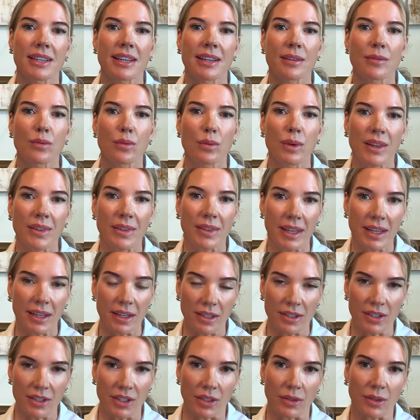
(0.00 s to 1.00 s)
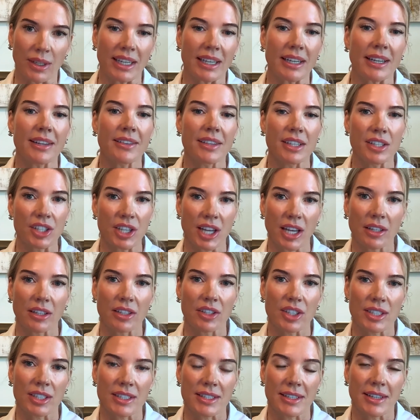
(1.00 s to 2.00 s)
and what they are doing and the
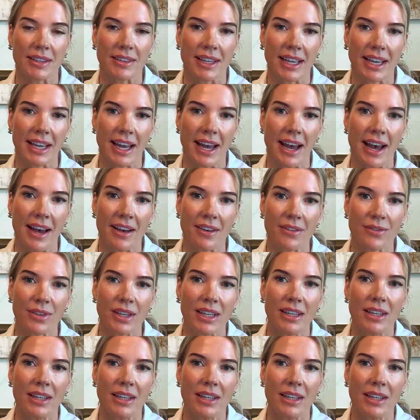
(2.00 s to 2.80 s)
challenges that they have.